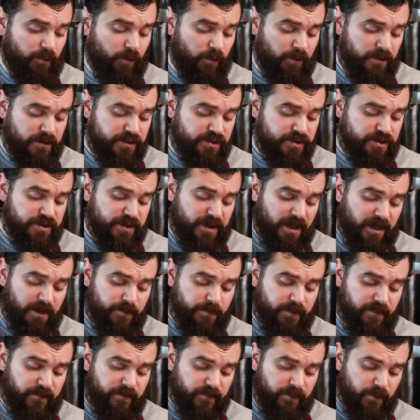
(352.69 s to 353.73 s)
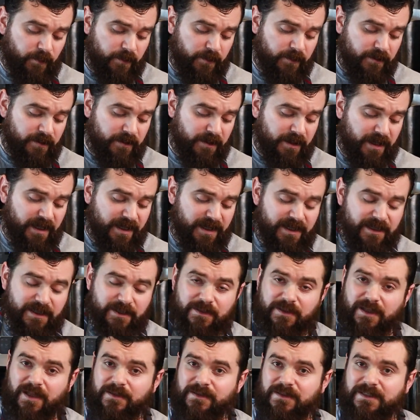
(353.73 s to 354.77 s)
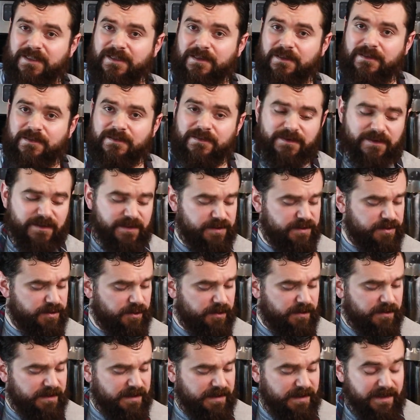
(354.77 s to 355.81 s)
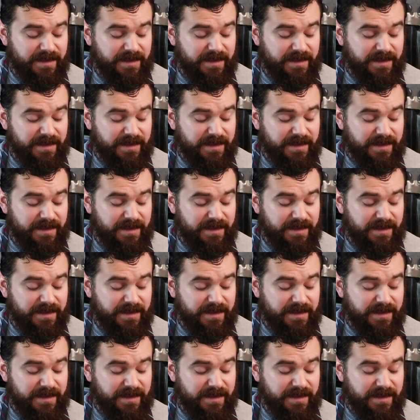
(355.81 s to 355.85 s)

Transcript: orange up for uh, a little dessert.